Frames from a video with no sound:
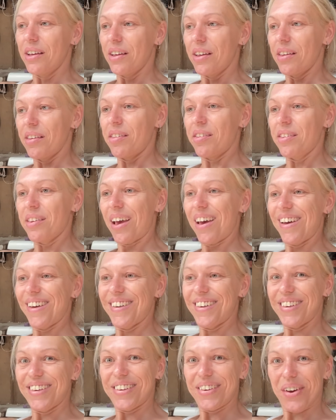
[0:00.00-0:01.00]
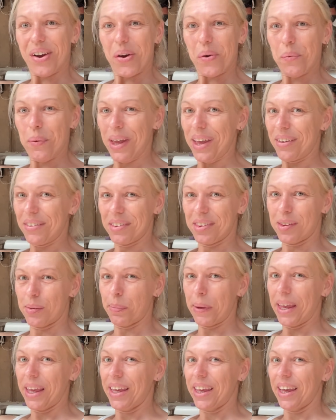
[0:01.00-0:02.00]
So we got
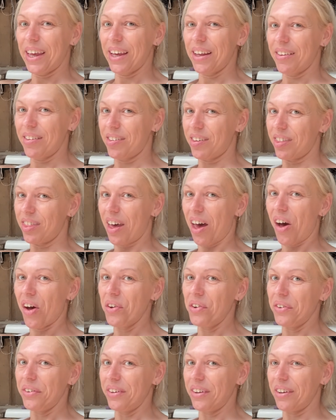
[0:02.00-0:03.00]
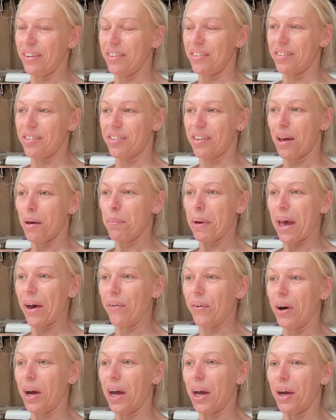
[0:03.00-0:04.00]
speaking to the owners
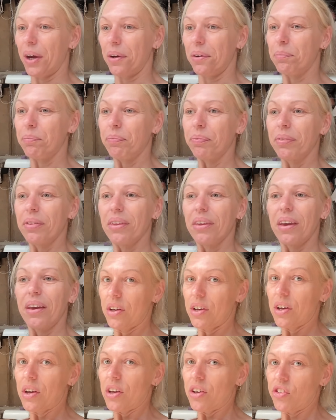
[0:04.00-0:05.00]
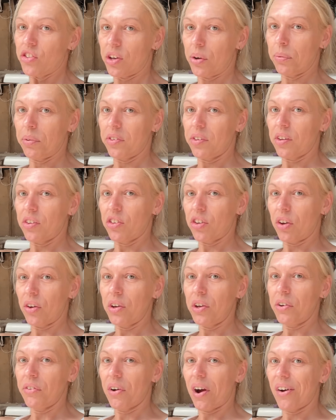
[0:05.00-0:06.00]
about her. She was a
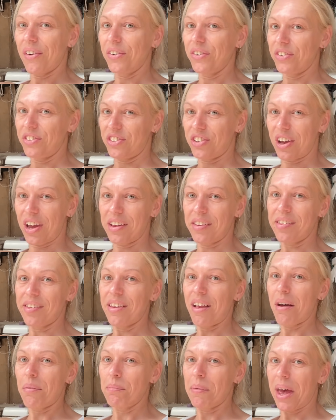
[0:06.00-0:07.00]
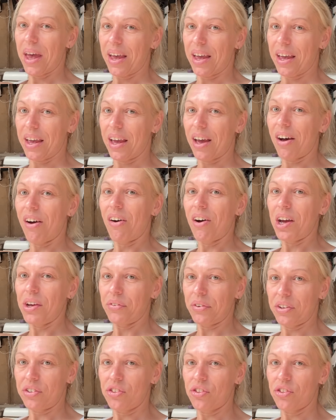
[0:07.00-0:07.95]
2-year-old chestnut mare, Irish